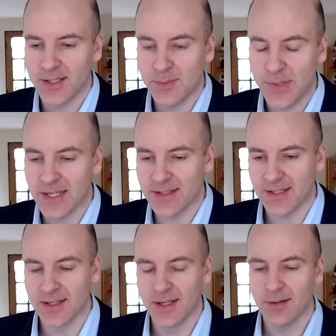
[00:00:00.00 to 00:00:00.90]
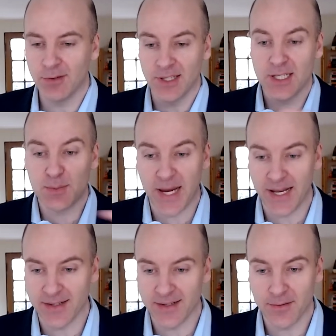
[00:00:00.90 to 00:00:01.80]
is because it really
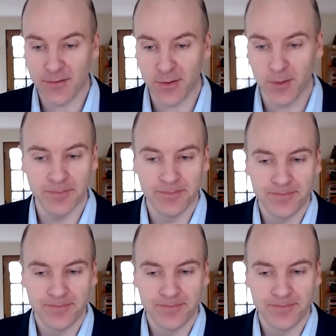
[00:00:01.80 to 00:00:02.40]
spans the firm.